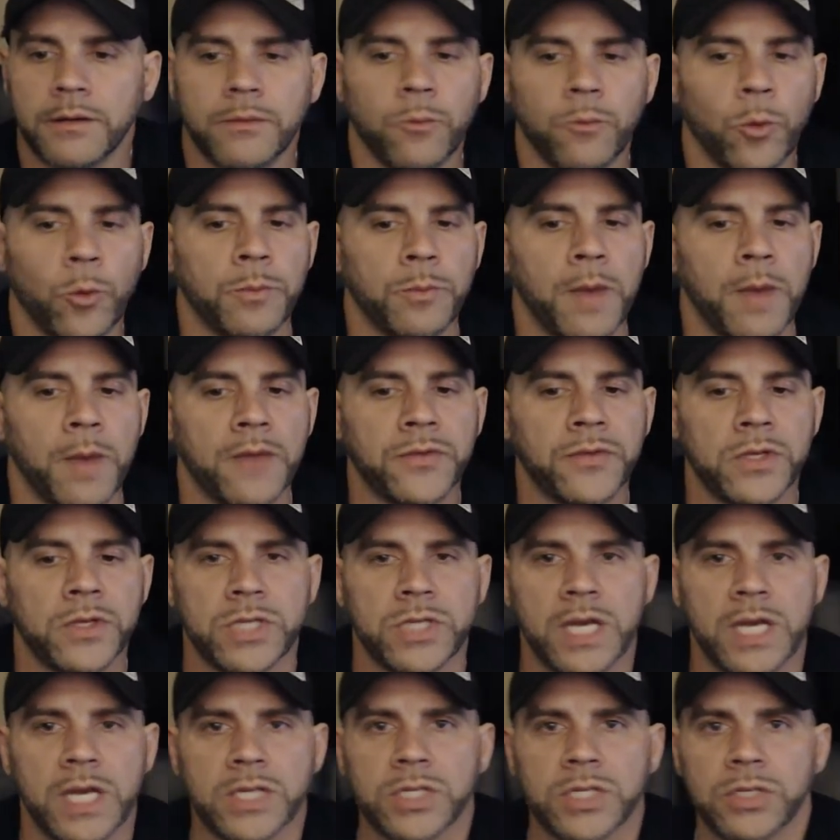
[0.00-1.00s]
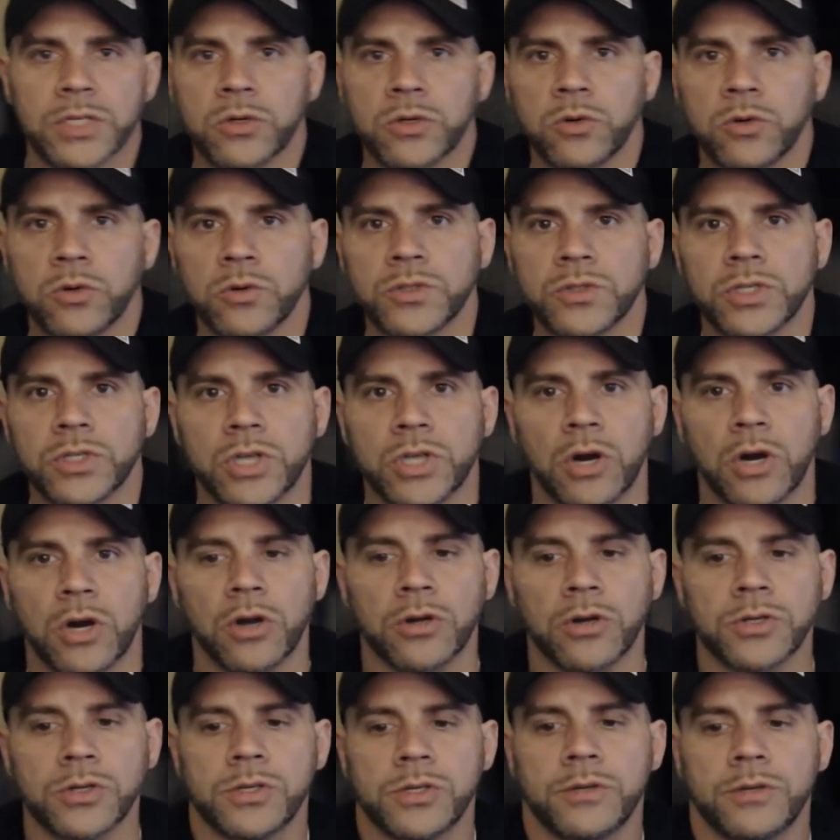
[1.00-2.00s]
With meth injection, cools the
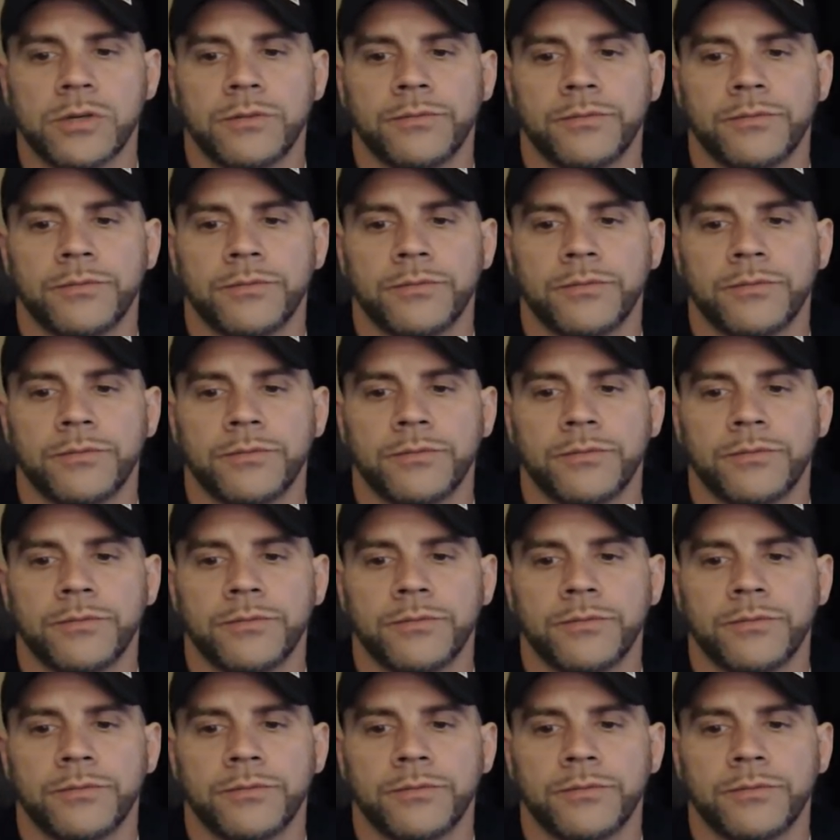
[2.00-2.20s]
charge.